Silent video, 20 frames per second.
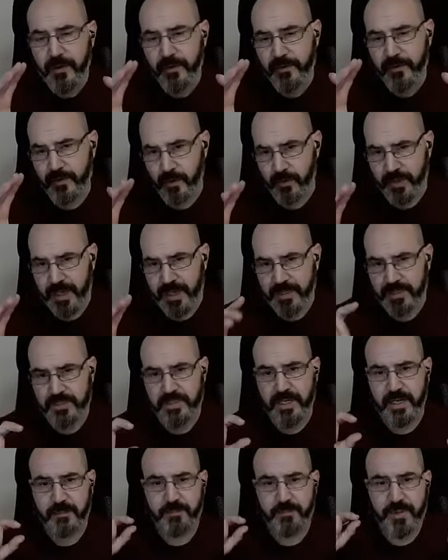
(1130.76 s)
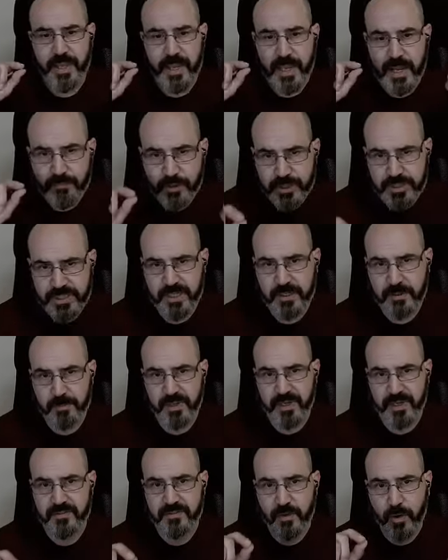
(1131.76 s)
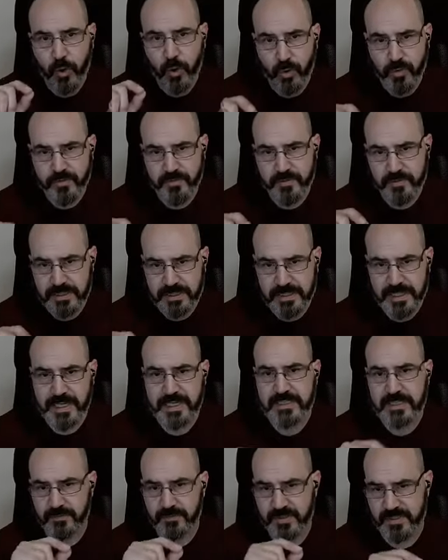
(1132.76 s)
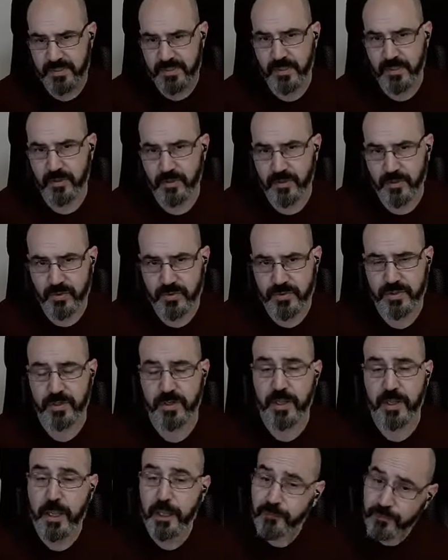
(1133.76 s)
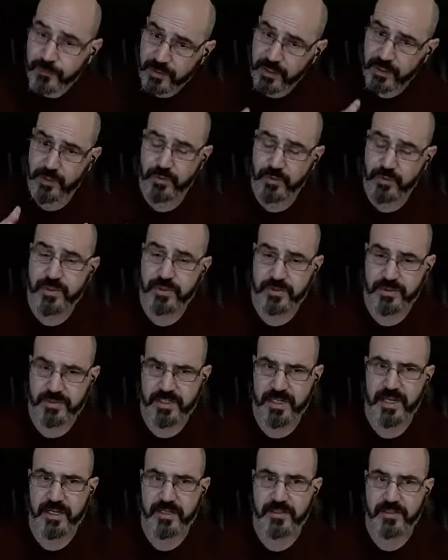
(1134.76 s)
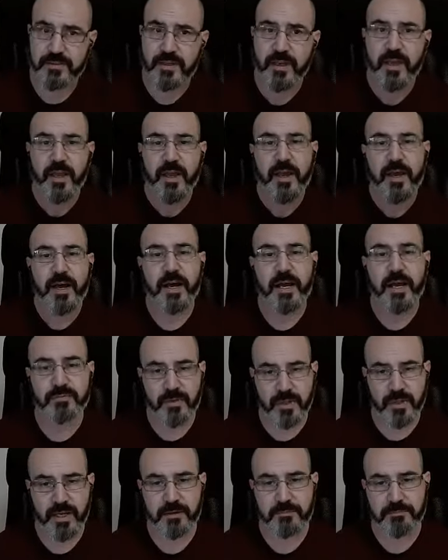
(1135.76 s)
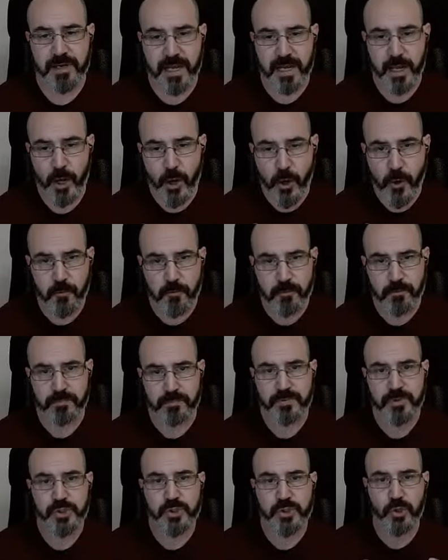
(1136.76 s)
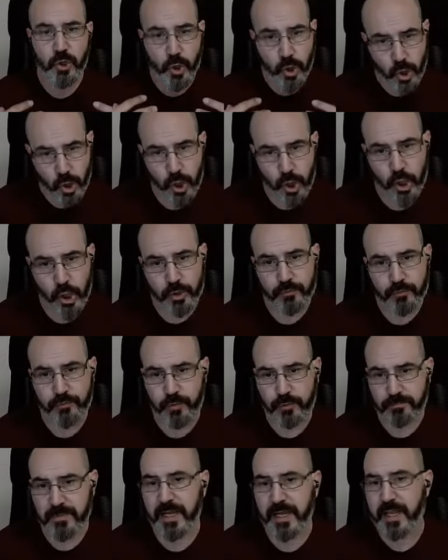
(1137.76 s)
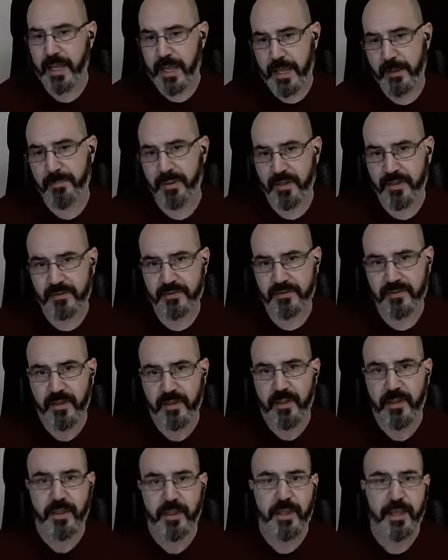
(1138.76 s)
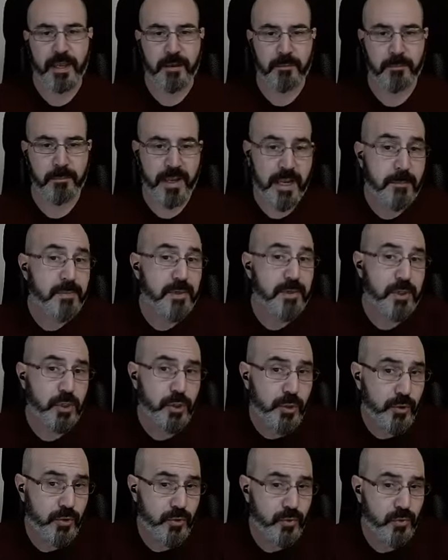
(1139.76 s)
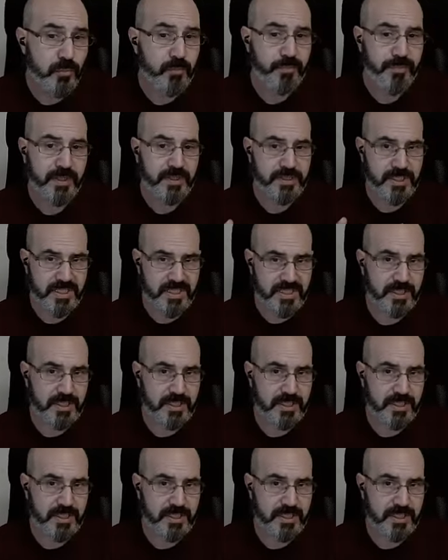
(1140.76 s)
so that every database holds the data of a single user. If the user says, I'd like my home to learn from my habits and maybe you to